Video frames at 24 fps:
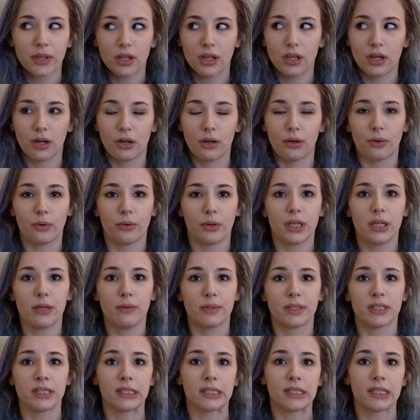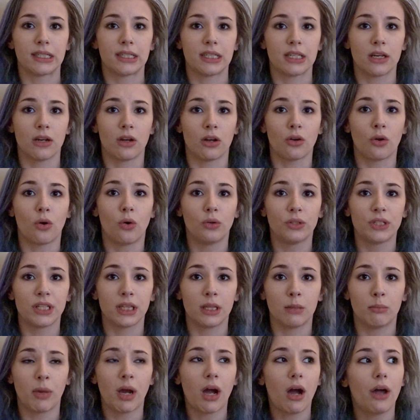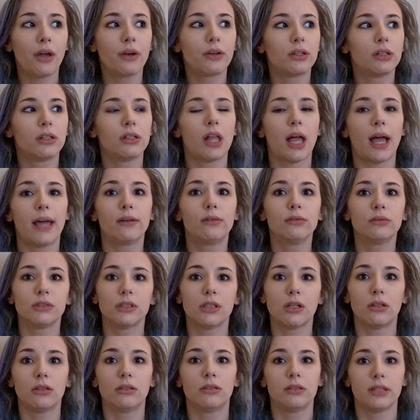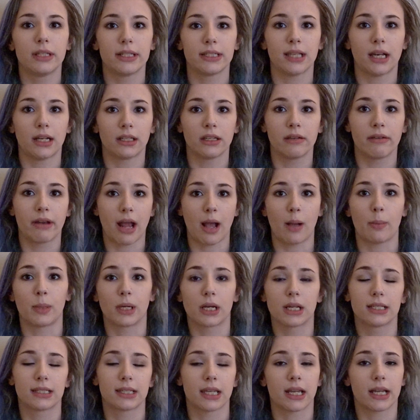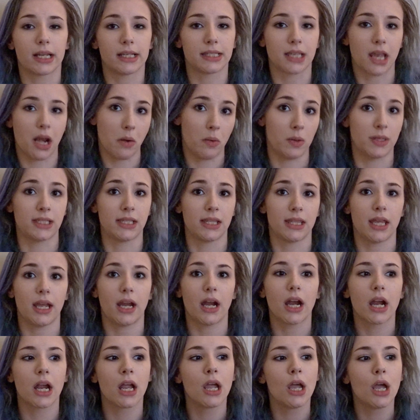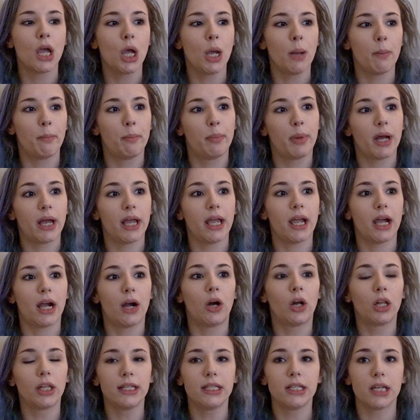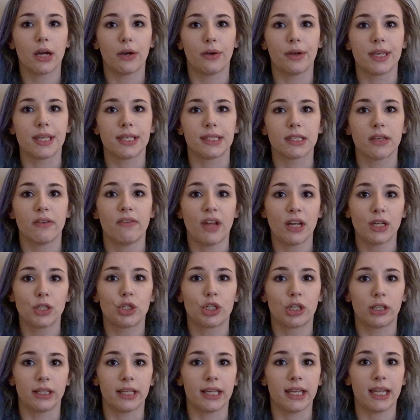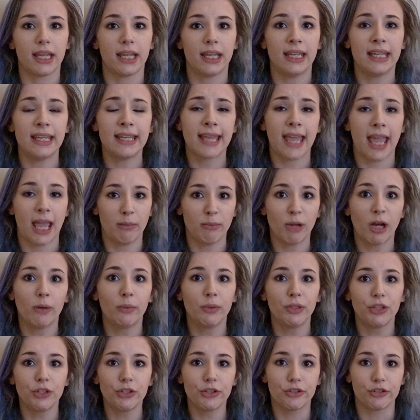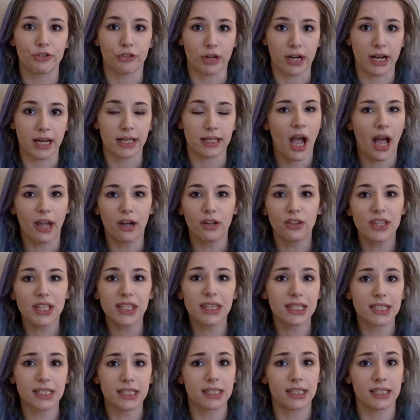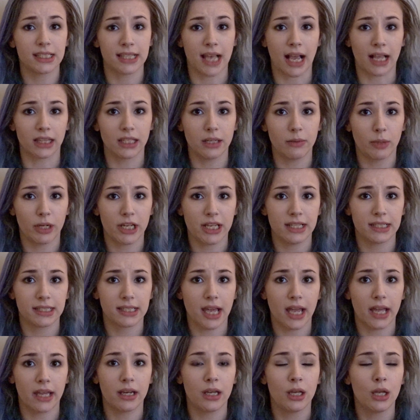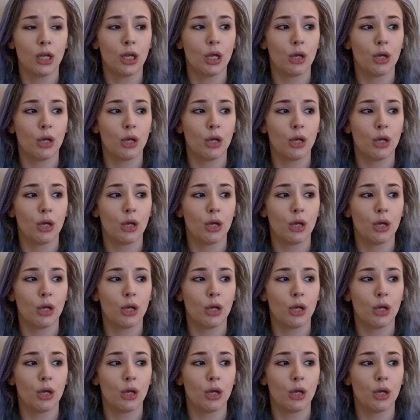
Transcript: you know, he was insisting on holding the bottle. I don't know exactly what happened because, like I said, I wasn't there. But all I know is eventually he came out with their drink. I don't think this is exactly what he said,